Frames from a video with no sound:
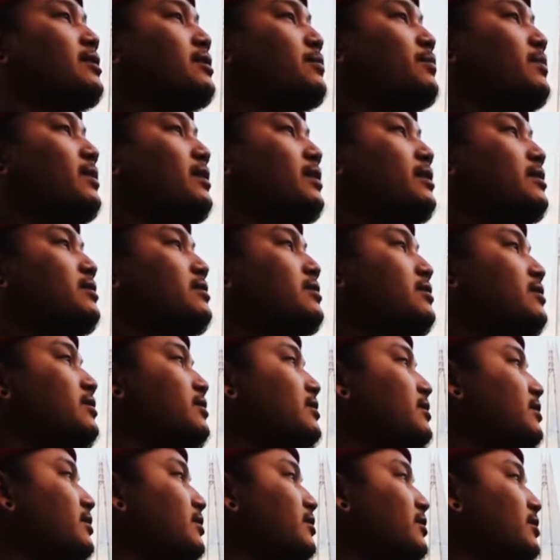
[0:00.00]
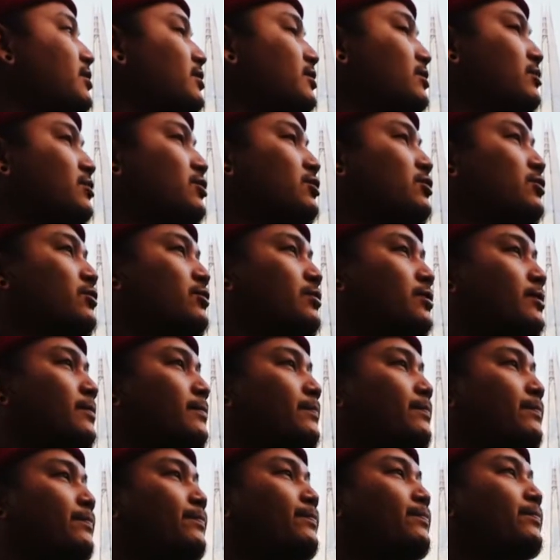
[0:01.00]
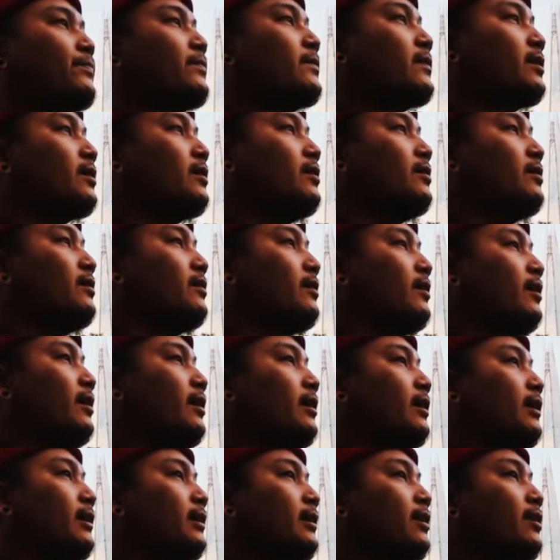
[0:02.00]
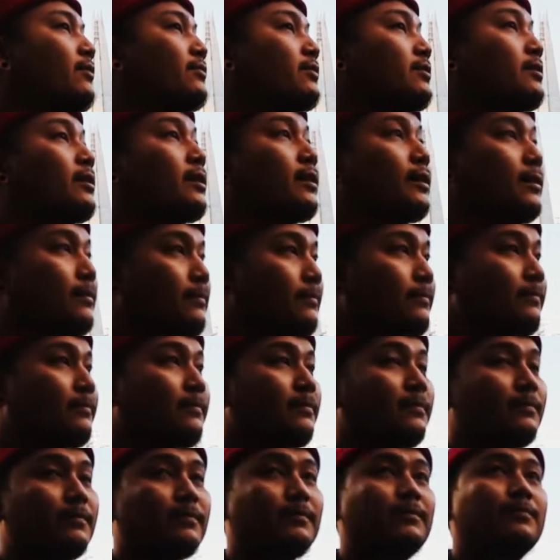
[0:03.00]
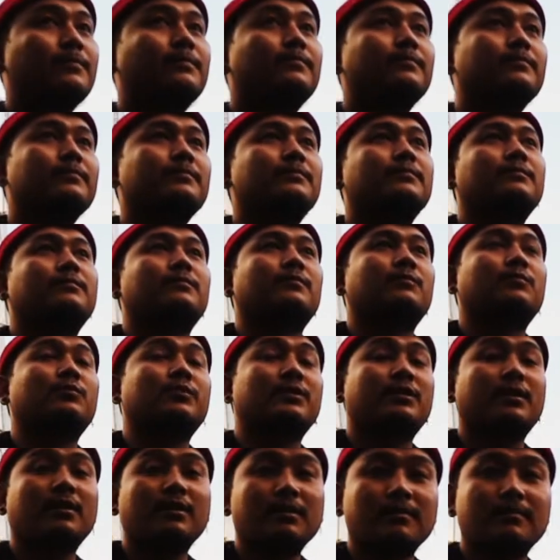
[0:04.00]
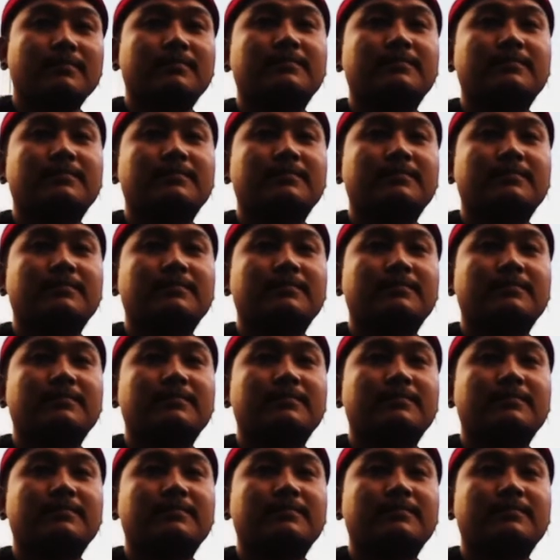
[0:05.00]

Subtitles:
place to shoot, and after that we're done.